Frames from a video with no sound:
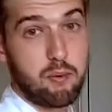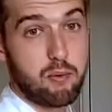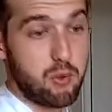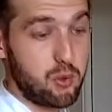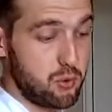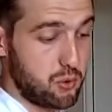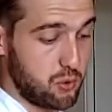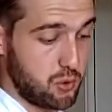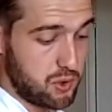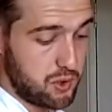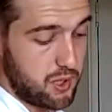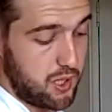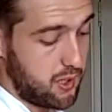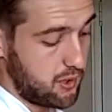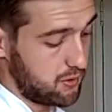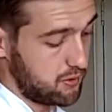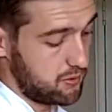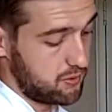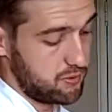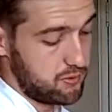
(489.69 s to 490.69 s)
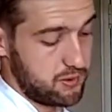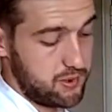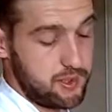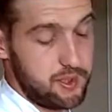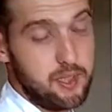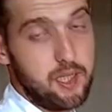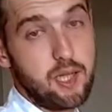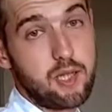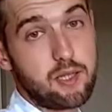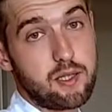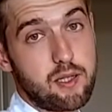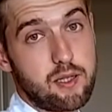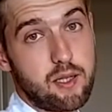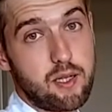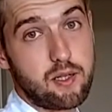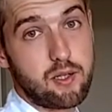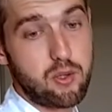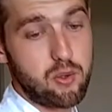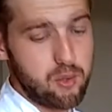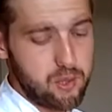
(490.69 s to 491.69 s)
we're going to start searing the
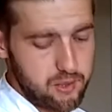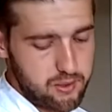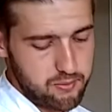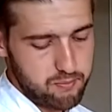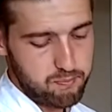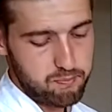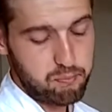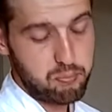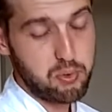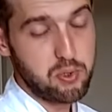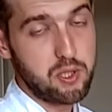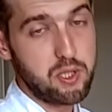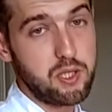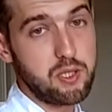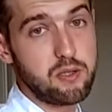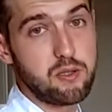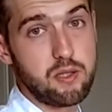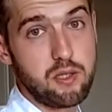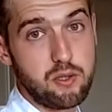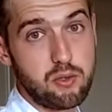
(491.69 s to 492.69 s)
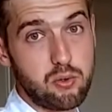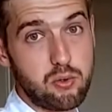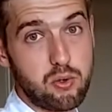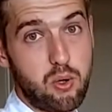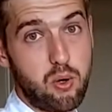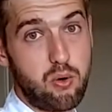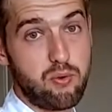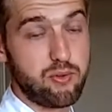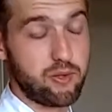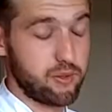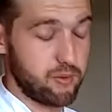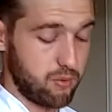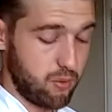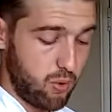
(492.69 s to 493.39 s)
tenderloin, putting it into the oven.